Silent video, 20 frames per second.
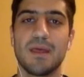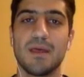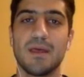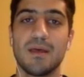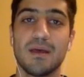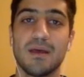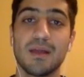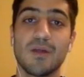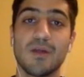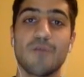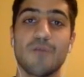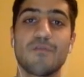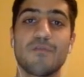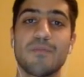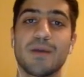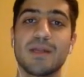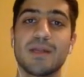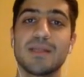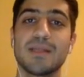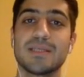Hello
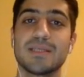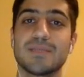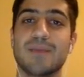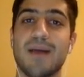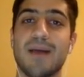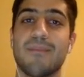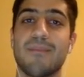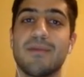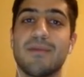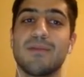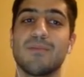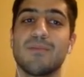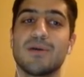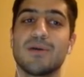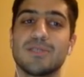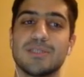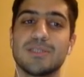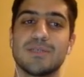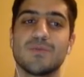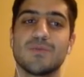everybody, this is Mohammed
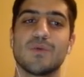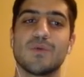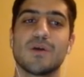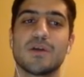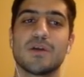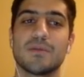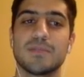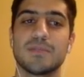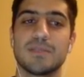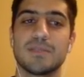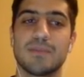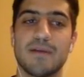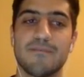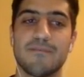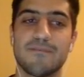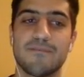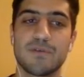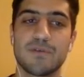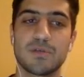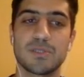Al-Majid and welcome to my
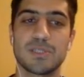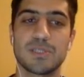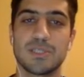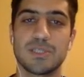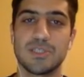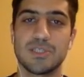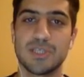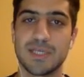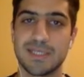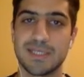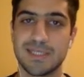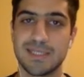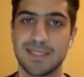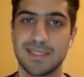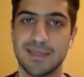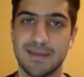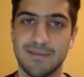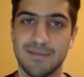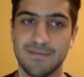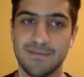first chess
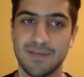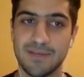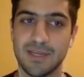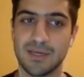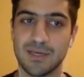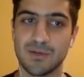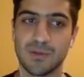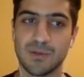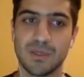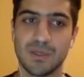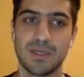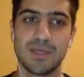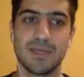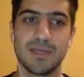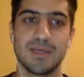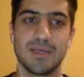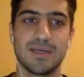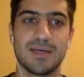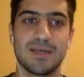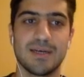video.
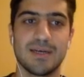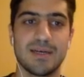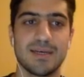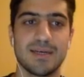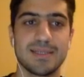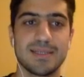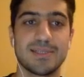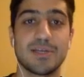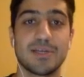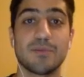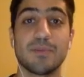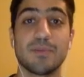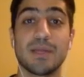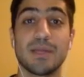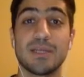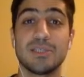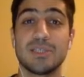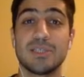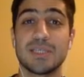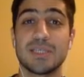I started
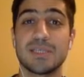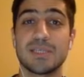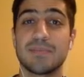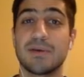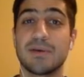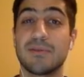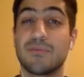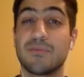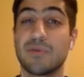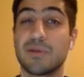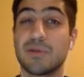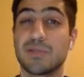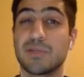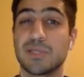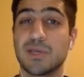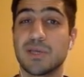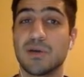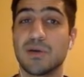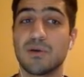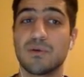playing chess about 3 years
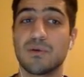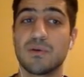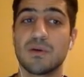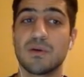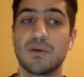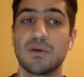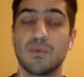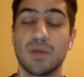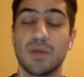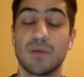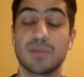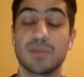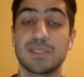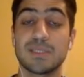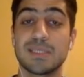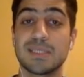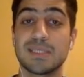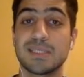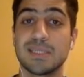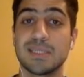ago when I was
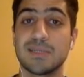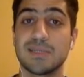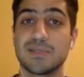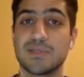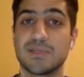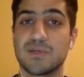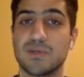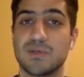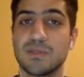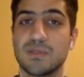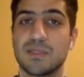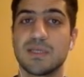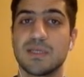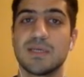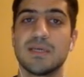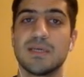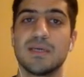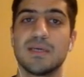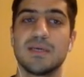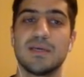16 years old.
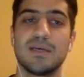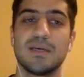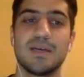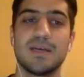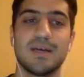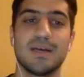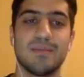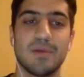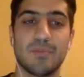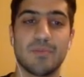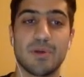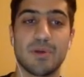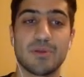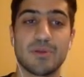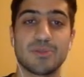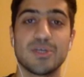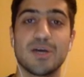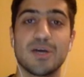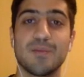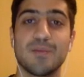My brother
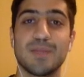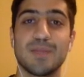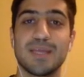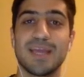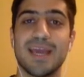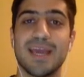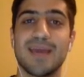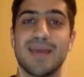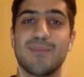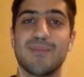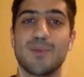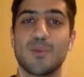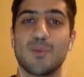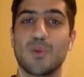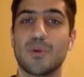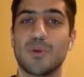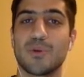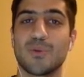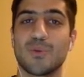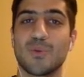taught me the game when
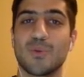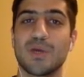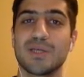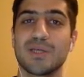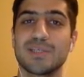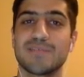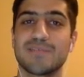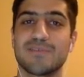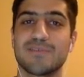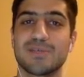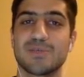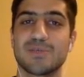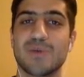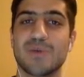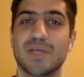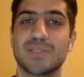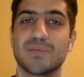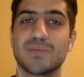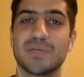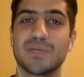we were in Wales for his
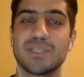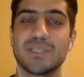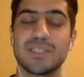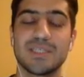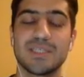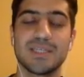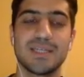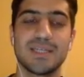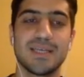graduation,